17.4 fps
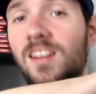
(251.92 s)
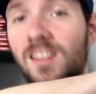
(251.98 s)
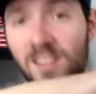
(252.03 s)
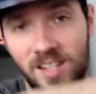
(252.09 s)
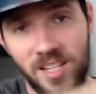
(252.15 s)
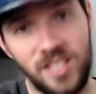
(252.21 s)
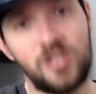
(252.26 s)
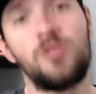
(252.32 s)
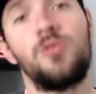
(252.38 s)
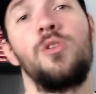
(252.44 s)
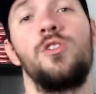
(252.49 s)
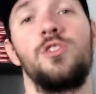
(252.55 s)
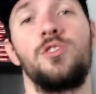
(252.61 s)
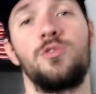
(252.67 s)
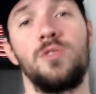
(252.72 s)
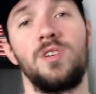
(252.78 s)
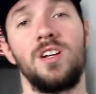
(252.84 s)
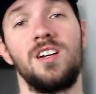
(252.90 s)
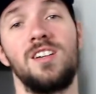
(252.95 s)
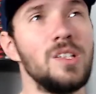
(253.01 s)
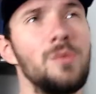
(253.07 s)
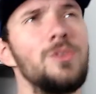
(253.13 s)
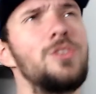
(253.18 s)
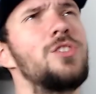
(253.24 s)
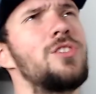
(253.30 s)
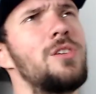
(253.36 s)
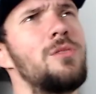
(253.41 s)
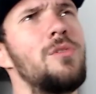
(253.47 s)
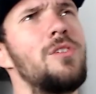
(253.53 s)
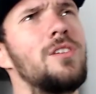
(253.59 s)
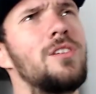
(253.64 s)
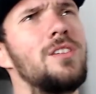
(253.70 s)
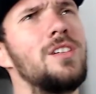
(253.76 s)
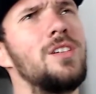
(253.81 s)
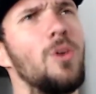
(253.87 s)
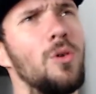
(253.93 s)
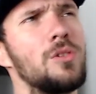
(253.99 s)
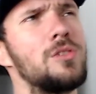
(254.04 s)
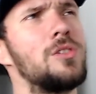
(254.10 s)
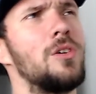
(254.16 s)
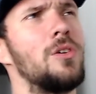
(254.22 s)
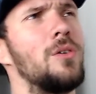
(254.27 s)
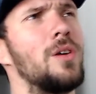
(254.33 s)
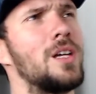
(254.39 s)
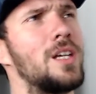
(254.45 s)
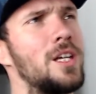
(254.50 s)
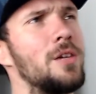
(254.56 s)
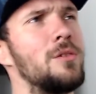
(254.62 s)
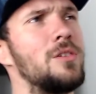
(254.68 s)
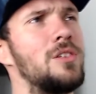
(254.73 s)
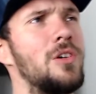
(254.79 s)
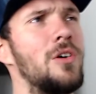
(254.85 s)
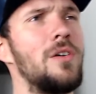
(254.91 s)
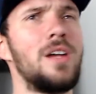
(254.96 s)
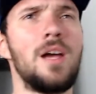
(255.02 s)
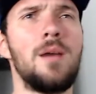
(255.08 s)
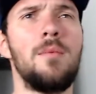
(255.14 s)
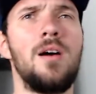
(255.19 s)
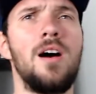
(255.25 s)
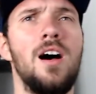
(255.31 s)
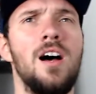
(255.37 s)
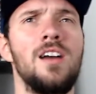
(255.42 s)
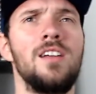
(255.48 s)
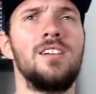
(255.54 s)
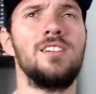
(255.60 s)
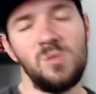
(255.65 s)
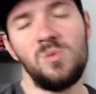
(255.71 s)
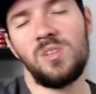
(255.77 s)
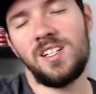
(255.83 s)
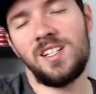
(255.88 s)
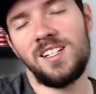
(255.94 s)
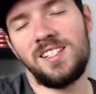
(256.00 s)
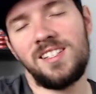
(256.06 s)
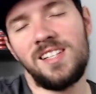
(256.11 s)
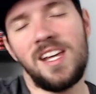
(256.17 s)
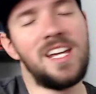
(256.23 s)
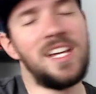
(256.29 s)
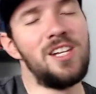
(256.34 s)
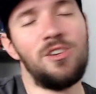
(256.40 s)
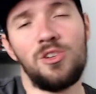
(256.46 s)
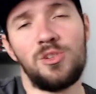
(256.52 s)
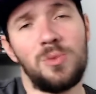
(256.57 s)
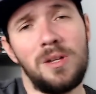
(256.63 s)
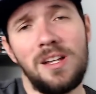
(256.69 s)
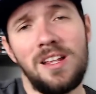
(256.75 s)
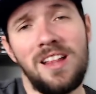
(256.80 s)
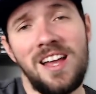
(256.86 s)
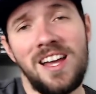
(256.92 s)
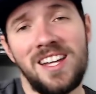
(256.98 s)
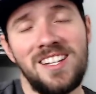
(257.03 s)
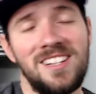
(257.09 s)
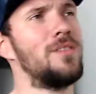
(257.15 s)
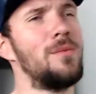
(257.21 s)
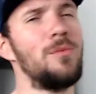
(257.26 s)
as Chrono Trigger, which is ironically also Akira Toriyama art. What can I say? He knows what I like. I'm